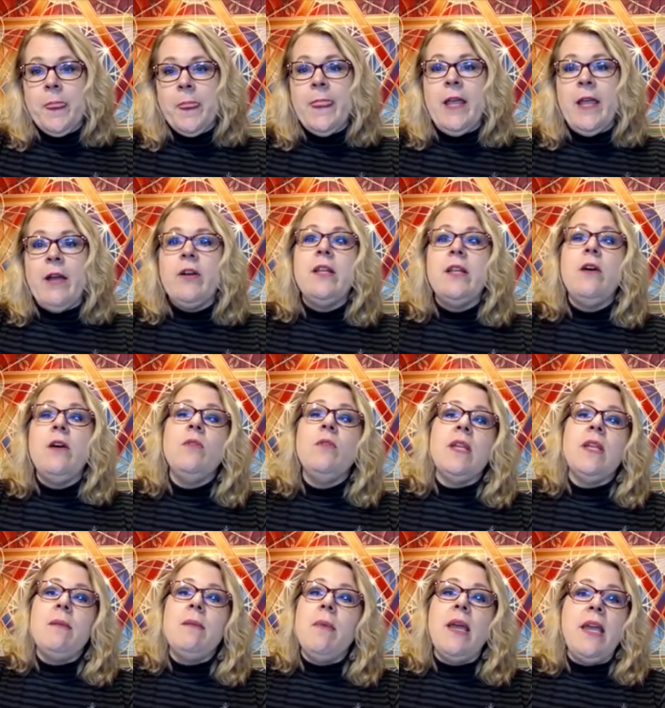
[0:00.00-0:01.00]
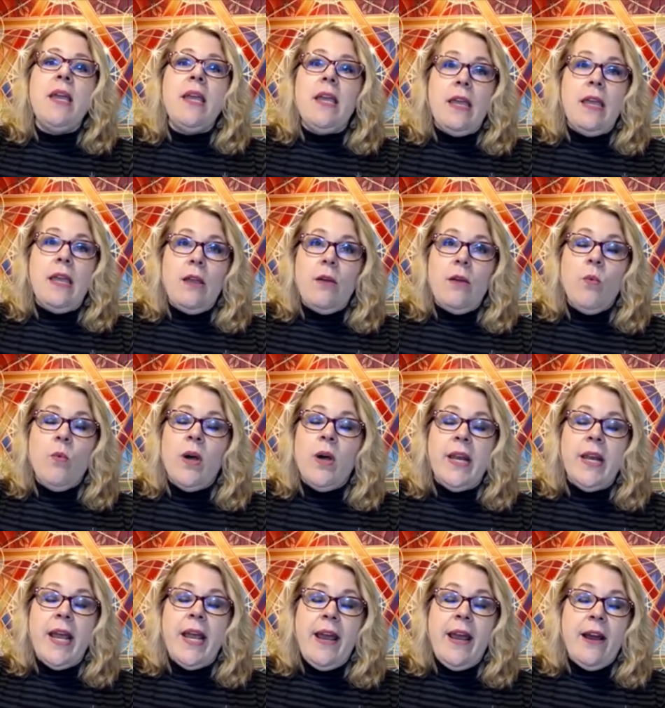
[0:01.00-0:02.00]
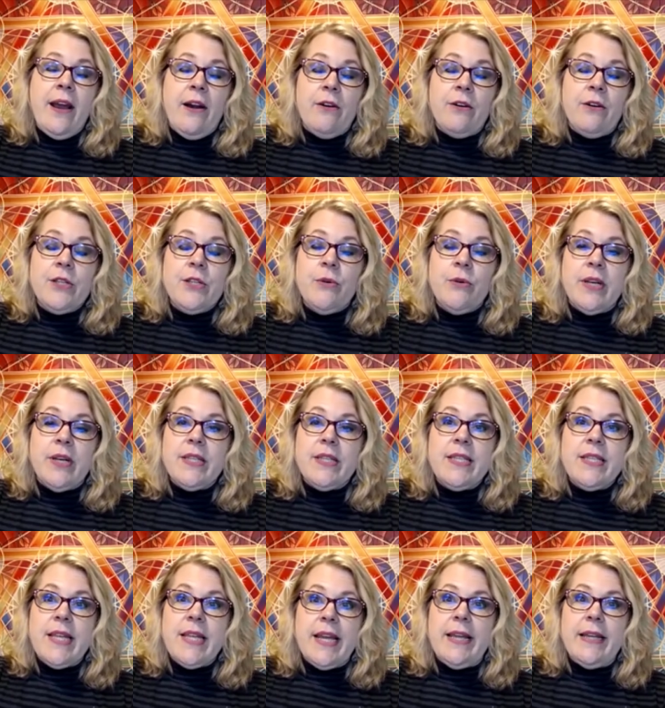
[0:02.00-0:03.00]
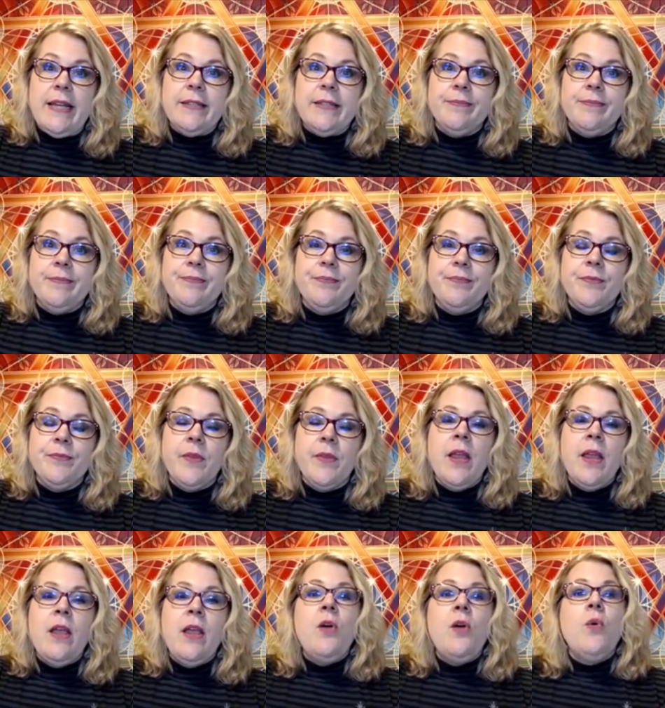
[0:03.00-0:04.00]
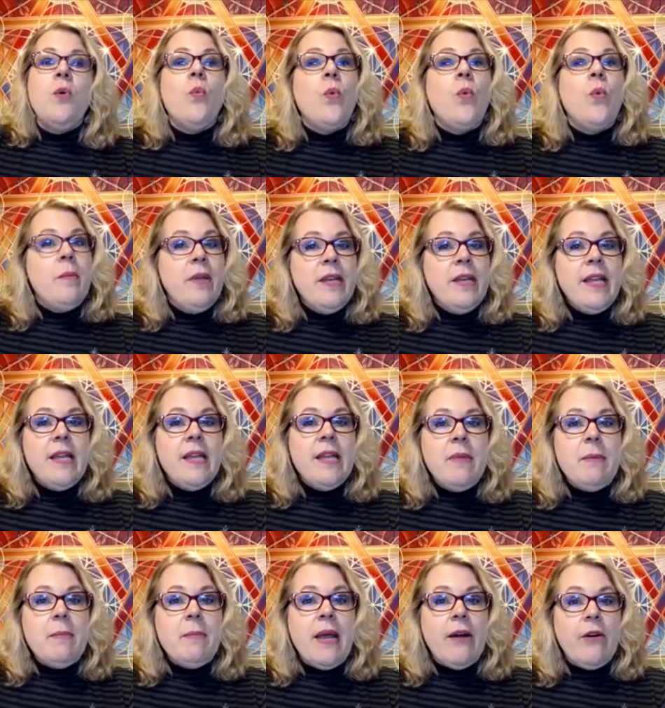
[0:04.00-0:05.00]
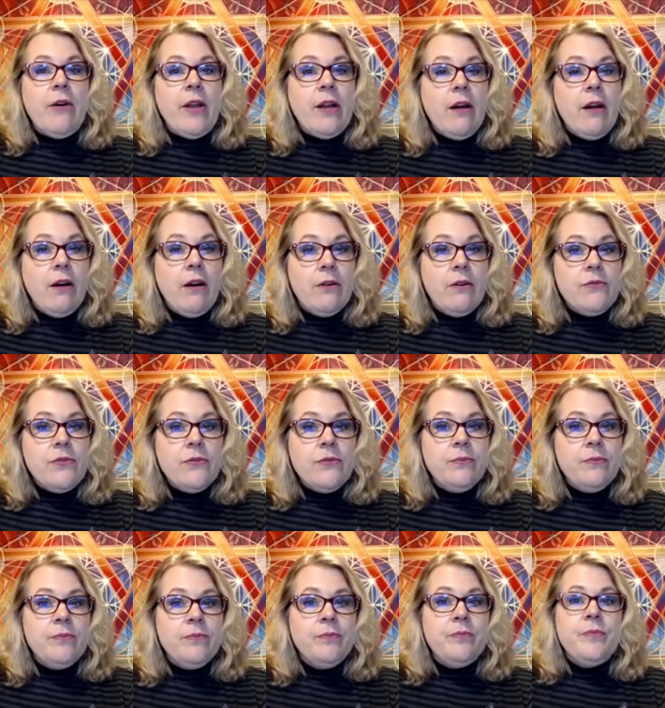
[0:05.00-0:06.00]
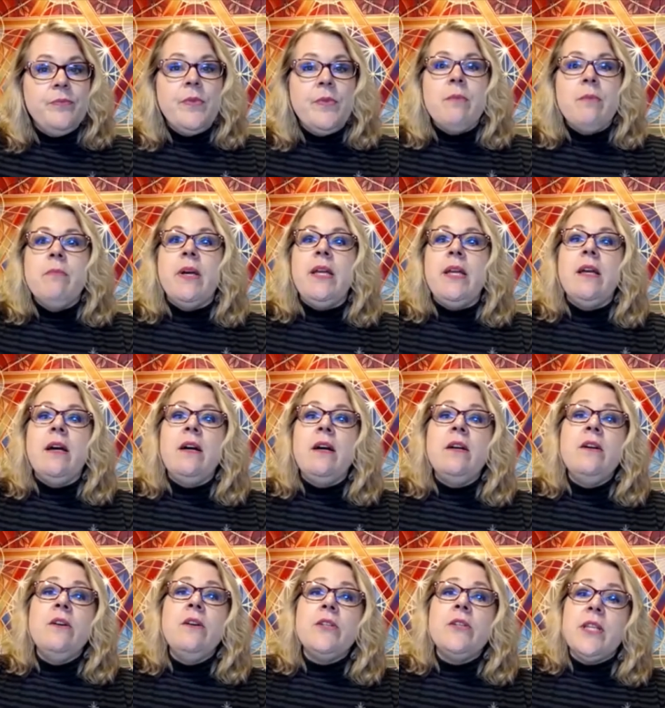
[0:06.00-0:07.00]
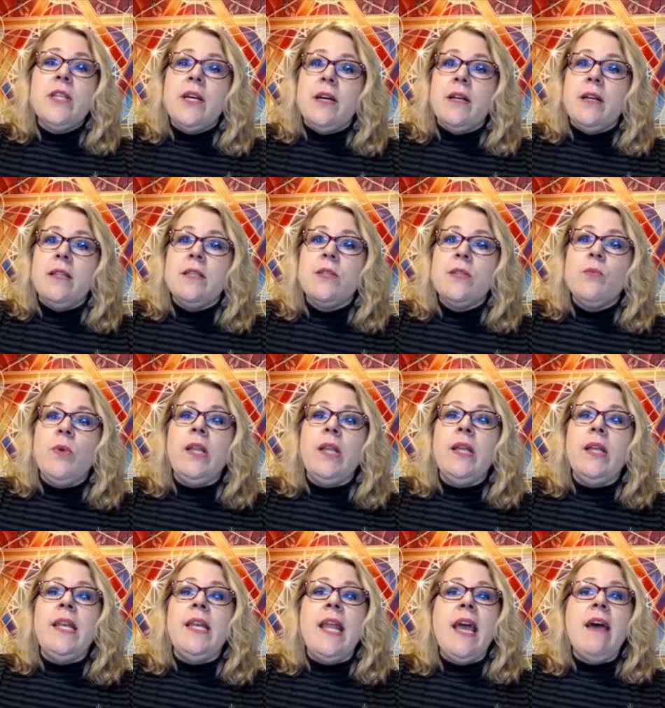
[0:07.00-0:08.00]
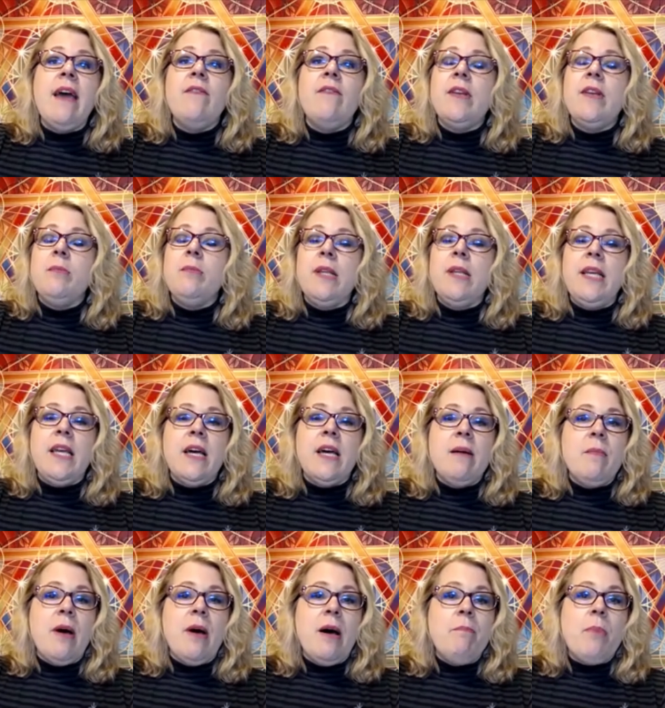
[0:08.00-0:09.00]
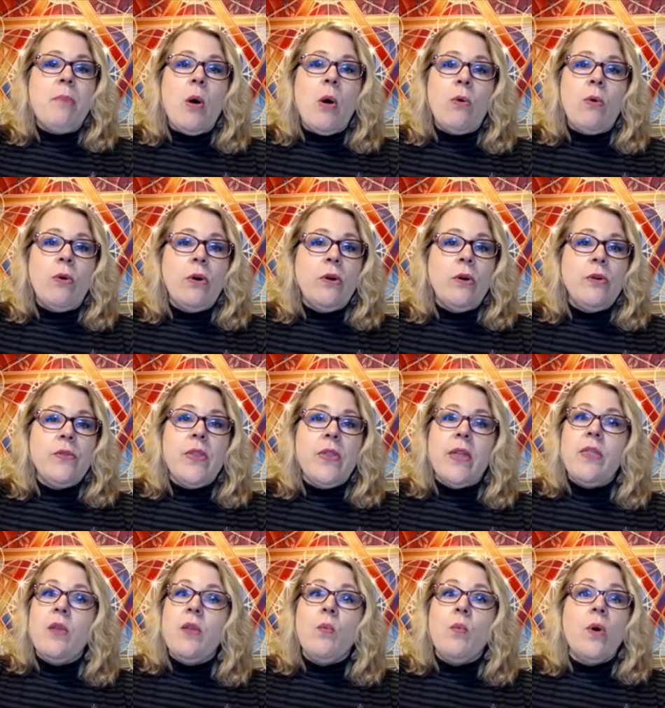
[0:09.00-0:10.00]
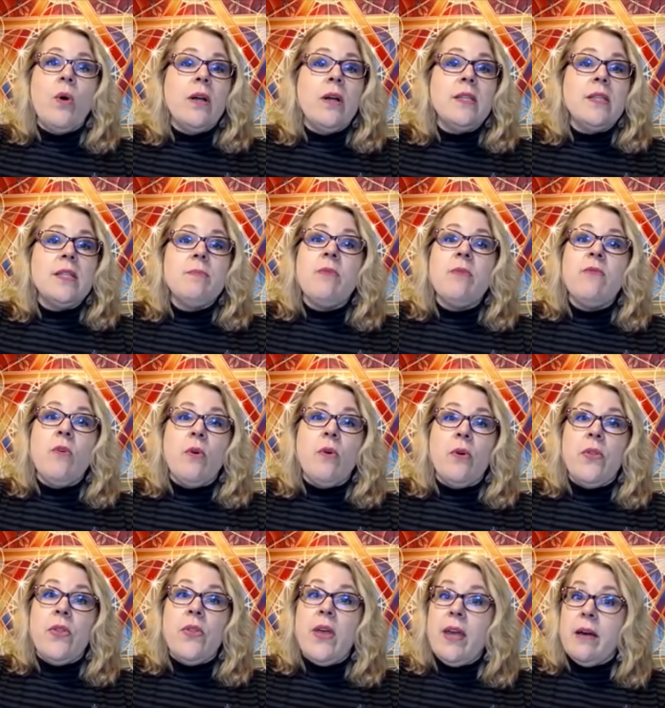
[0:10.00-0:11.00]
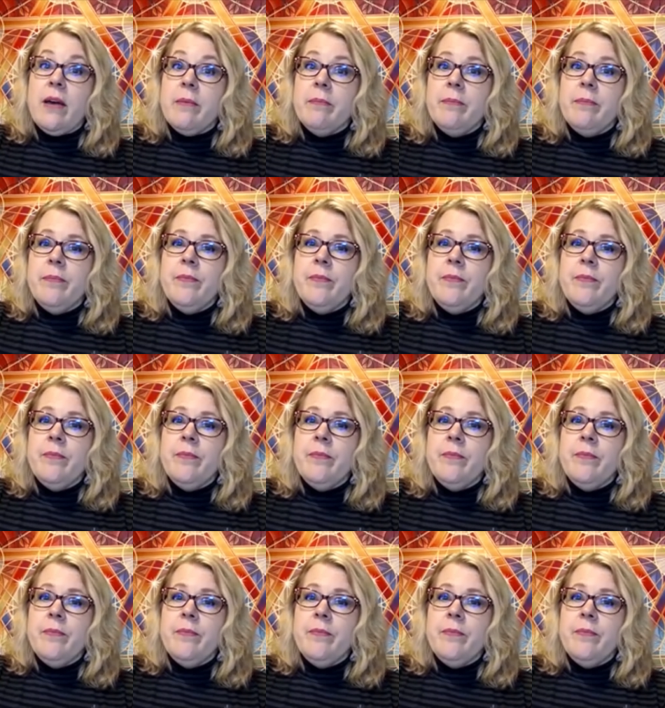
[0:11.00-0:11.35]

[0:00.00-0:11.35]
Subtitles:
There can only be one heir to an estate. Women can be married off, but younger sons will inevitably come up poorer than the ones before them.